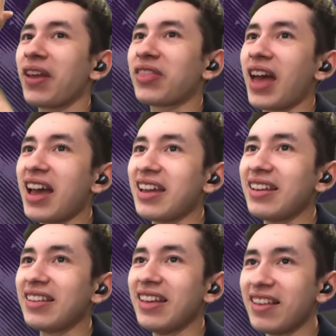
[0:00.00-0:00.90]
That
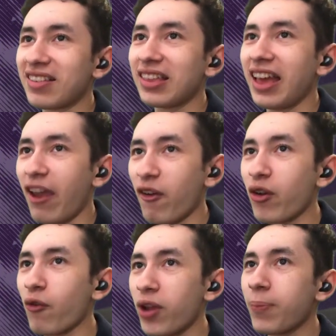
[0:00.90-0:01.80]
is the
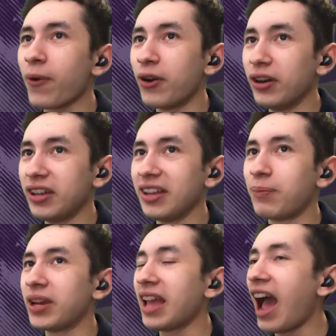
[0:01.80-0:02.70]
Harrier Reaper hoodie,
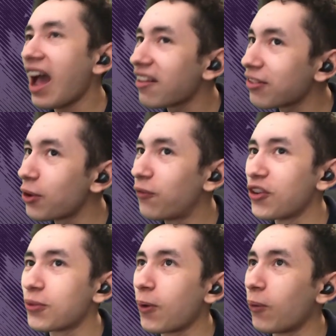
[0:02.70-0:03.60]
but he has no
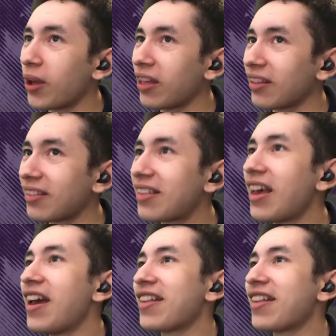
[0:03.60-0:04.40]
visible wings.